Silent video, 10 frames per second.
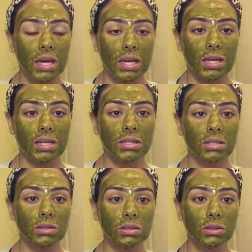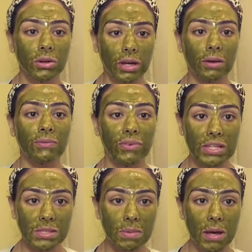And look up
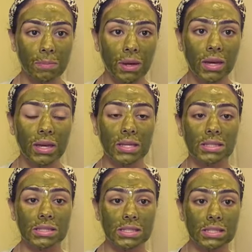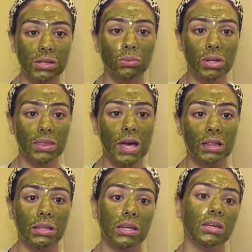face mapping and see what that
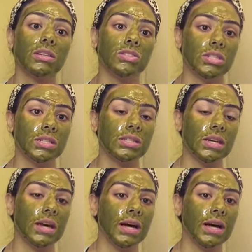linkage is. And it